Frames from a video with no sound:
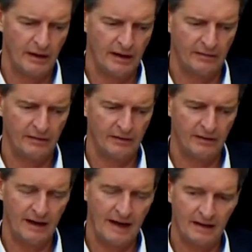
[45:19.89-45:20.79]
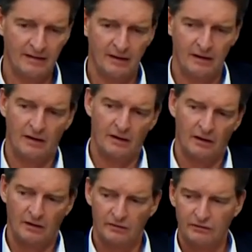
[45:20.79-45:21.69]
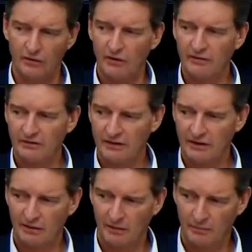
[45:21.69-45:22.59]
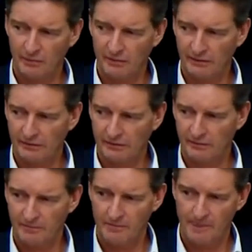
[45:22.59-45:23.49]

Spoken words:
area that we like. Servicing companies,